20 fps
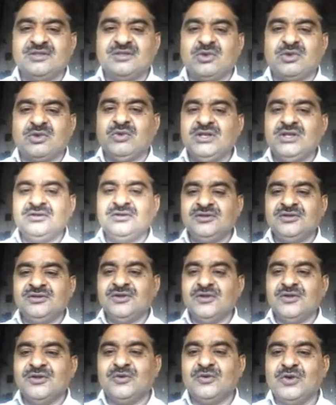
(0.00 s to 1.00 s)
Number one,
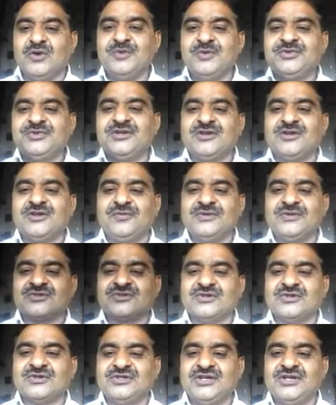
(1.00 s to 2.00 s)
coefficient of
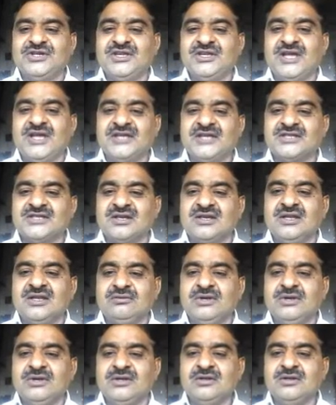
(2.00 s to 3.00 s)
viscosity, either
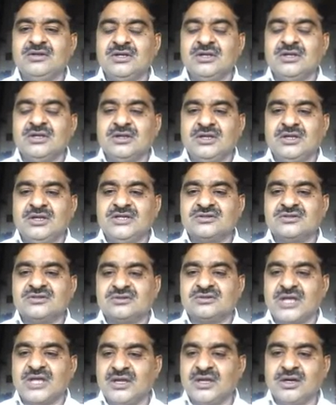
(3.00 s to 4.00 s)
liquid is
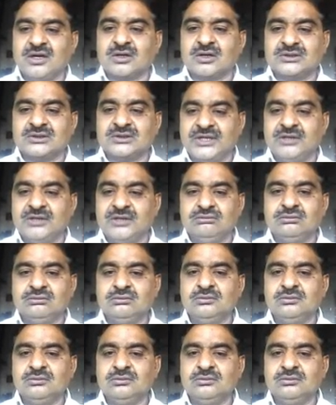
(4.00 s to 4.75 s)
thick or thin.